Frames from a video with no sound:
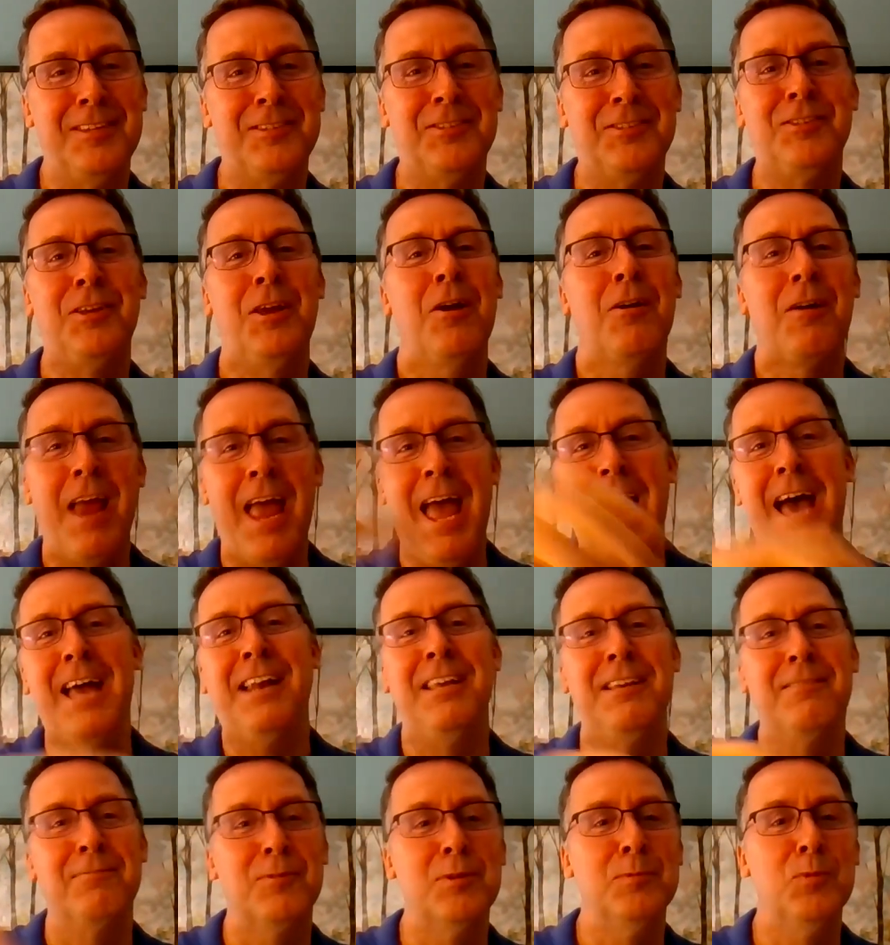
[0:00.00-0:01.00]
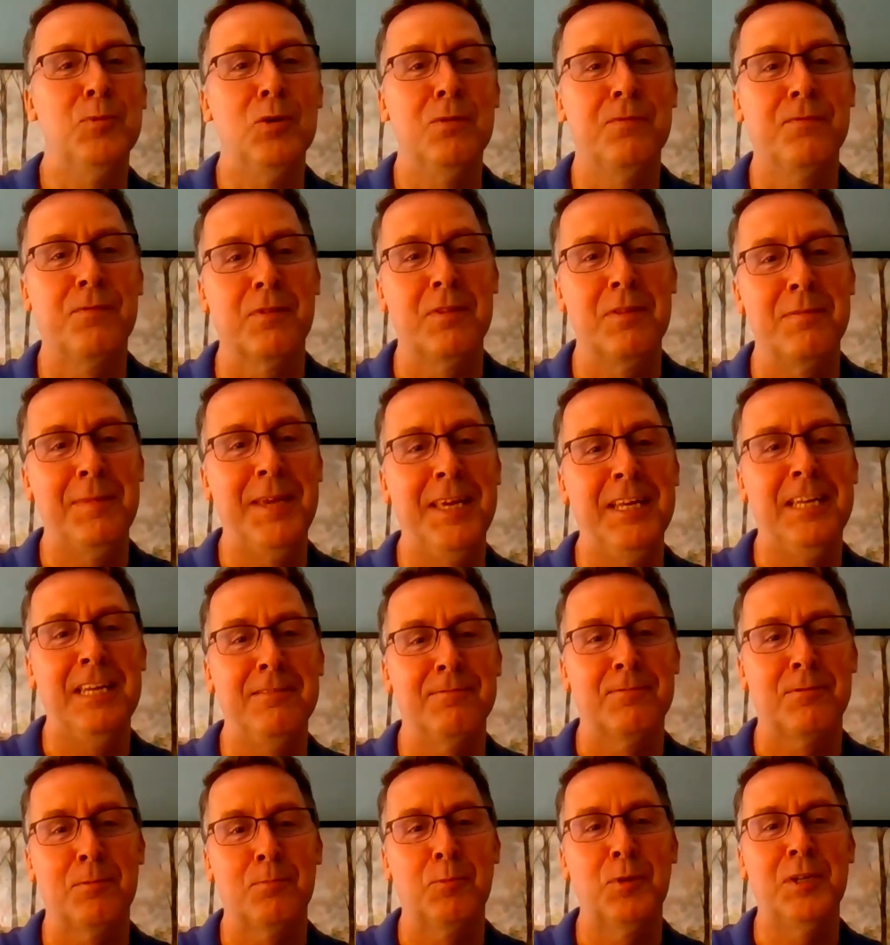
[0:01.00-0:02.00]
chair had him removed from the
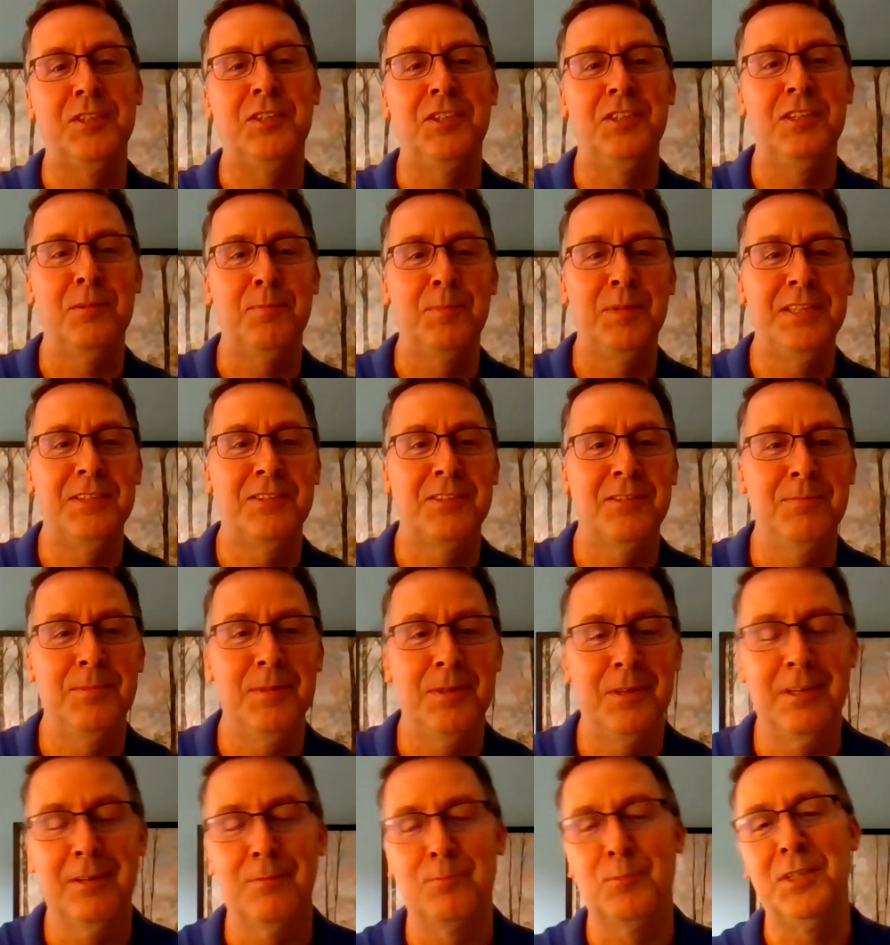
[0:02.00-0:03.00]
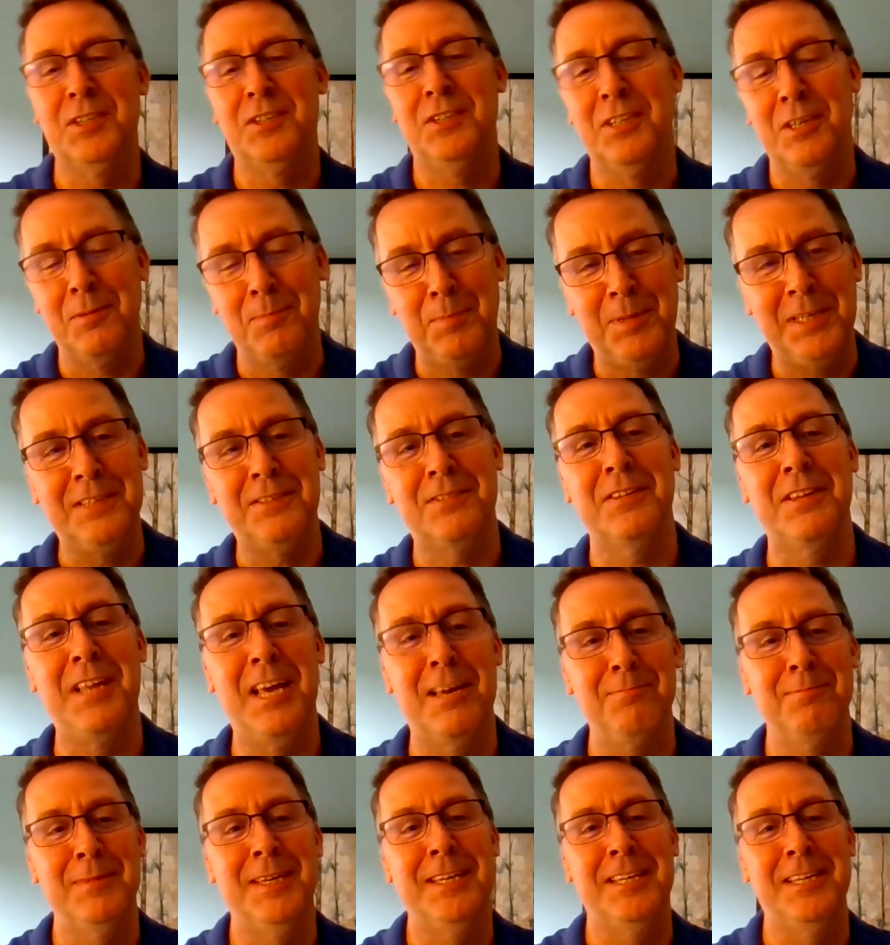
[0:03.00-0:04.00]
meeting for breaching the peace of
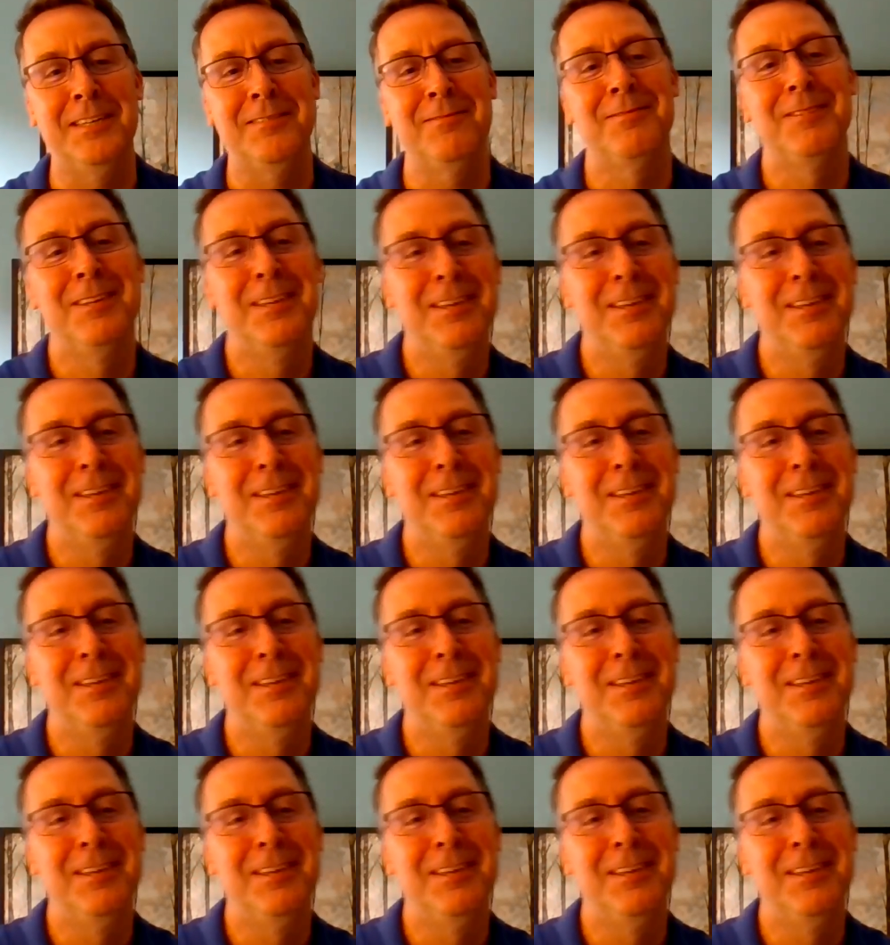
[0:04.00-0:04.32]
that meeting.